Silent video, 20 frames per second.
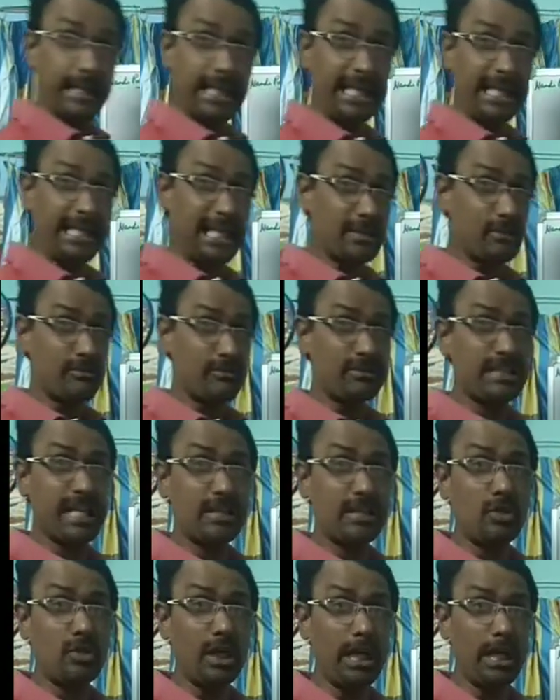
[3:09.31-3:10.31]
In case of
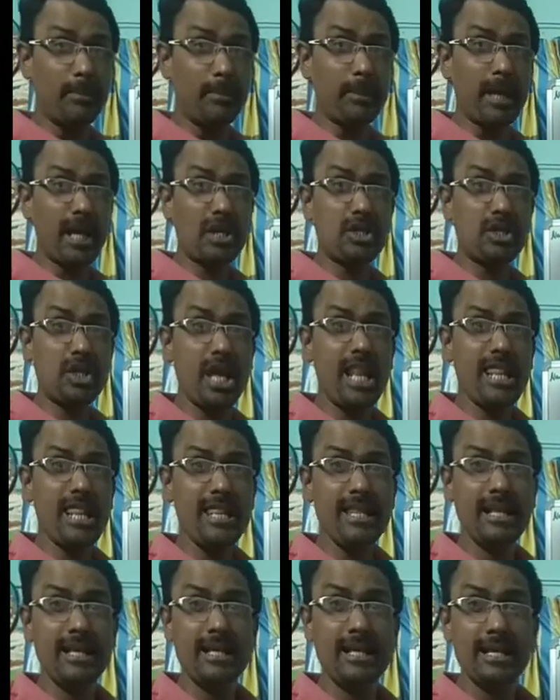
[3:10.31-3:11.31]
sexual reproduction,
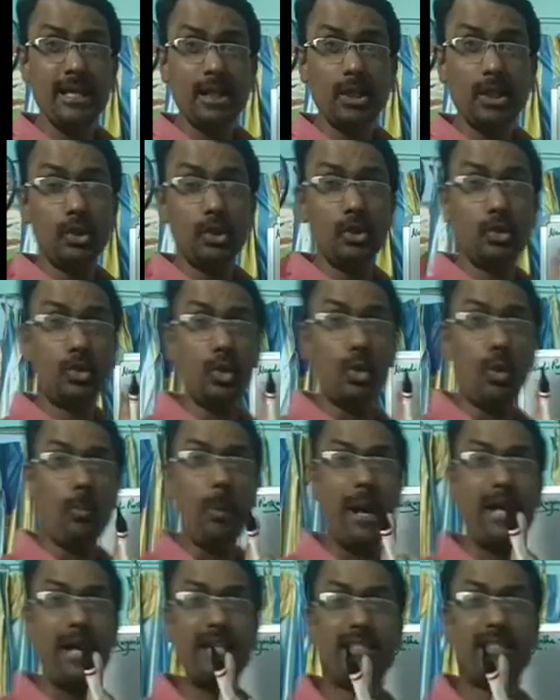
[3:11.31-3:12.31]
two
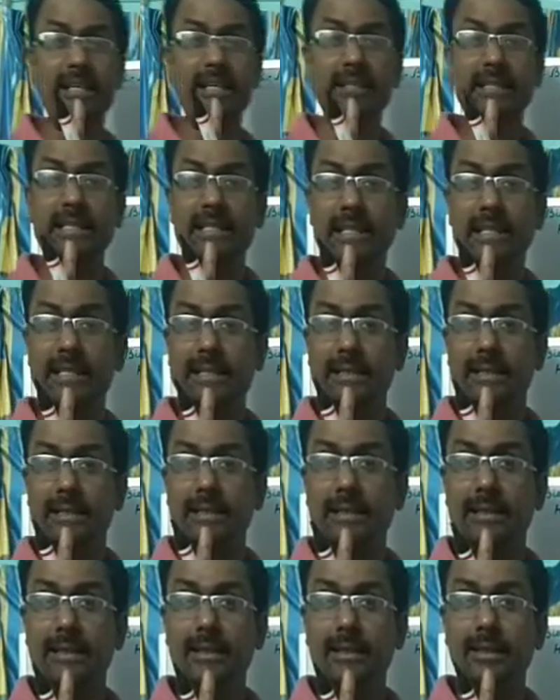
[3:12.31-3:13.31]
parents are needed
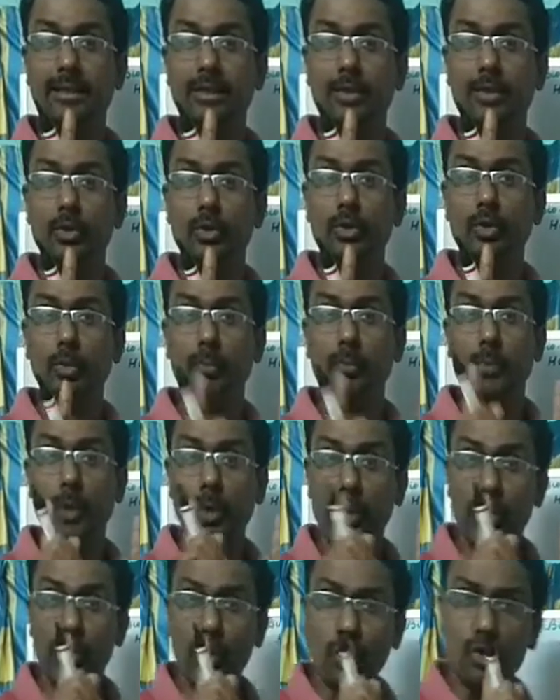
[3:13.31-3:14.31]
to
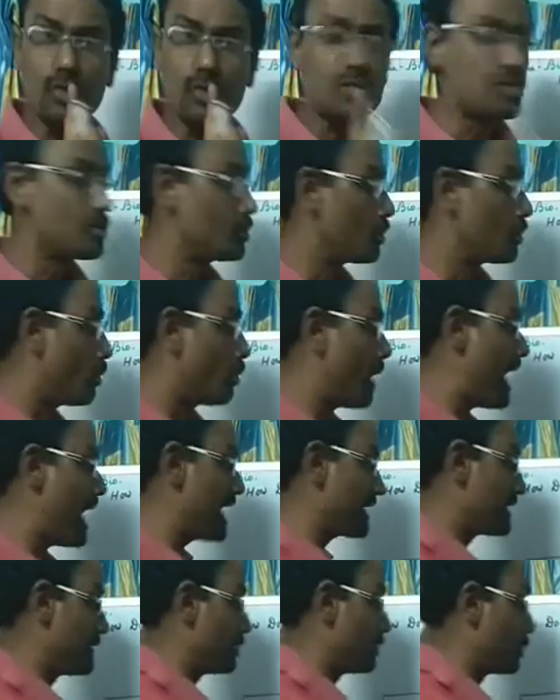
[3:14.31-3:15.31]
produce
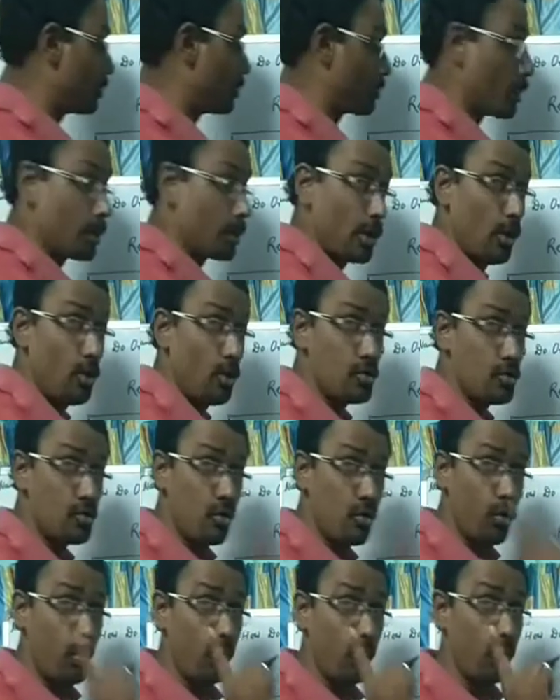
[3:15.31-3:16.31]
what? To produce
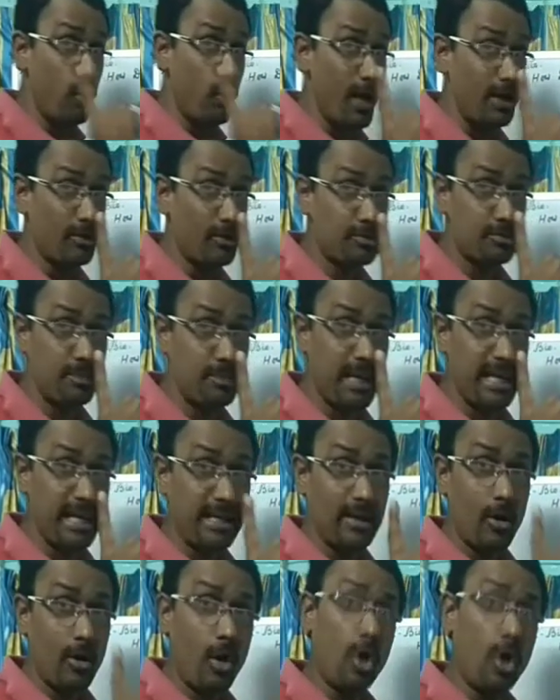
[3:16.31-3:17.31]
one
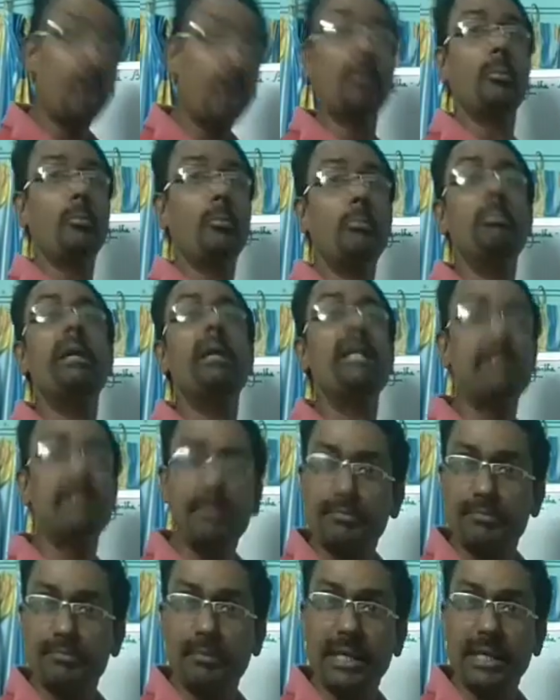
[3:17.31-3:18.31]
offspring or many
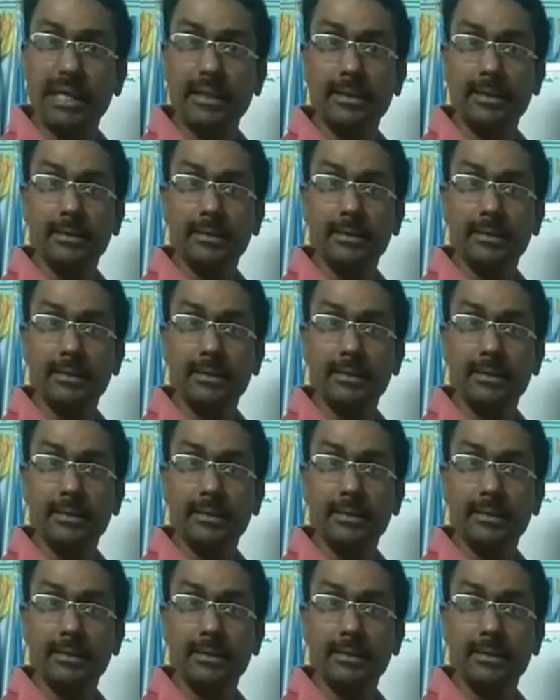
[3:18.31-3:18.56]
offspring.